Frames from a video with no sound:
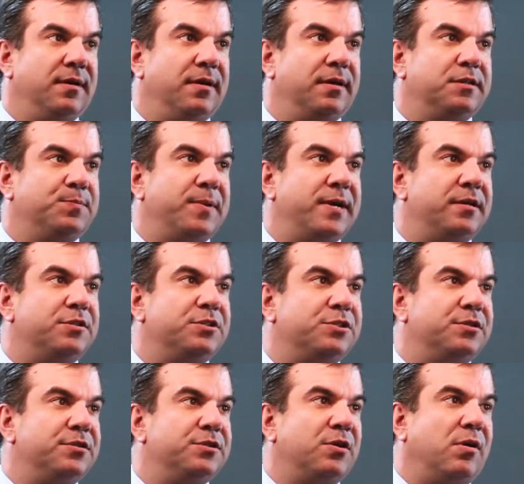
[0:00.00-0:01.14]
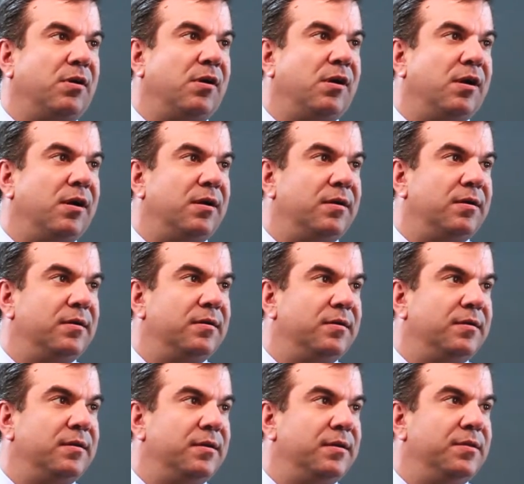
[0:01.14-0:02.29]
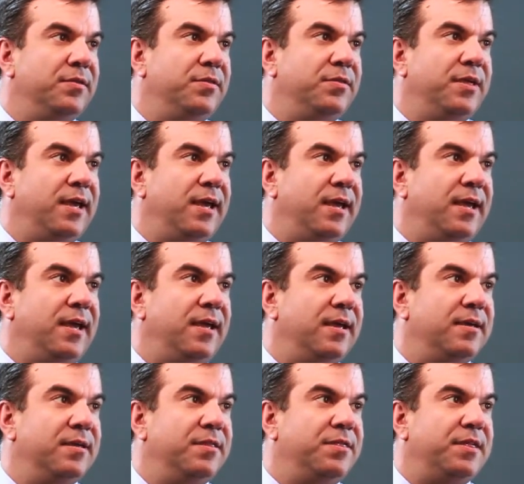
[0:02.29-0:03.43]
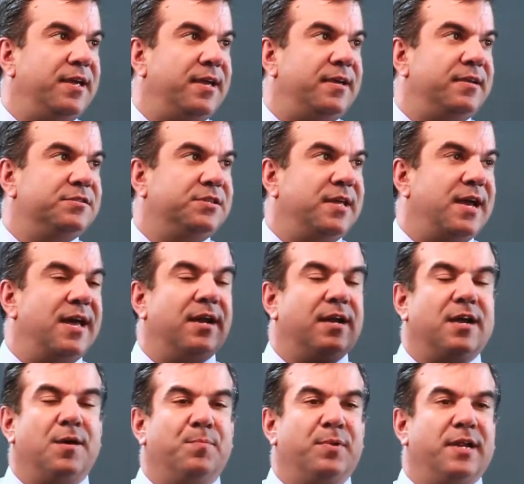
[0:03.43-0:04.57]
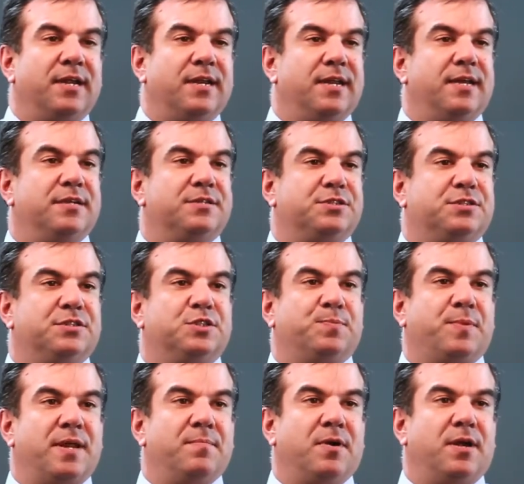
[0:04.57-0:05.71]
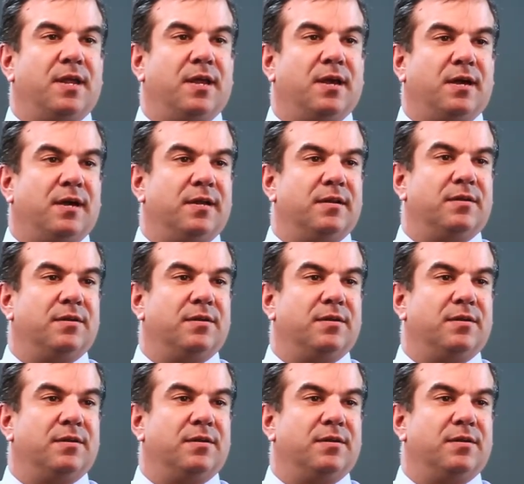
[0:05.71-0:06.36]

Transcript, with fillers: expenditures are the things that a company needs to spend money on,